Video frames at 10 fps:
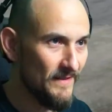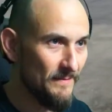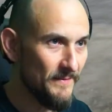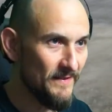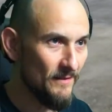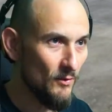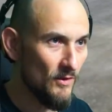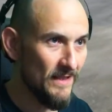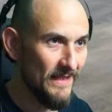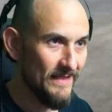Then comes
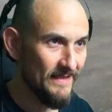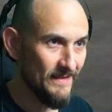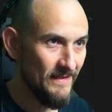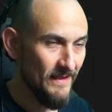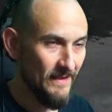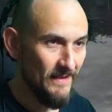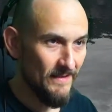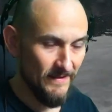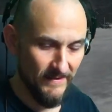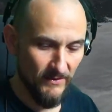the silver bream
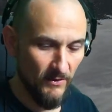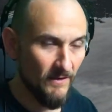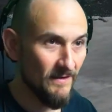on top,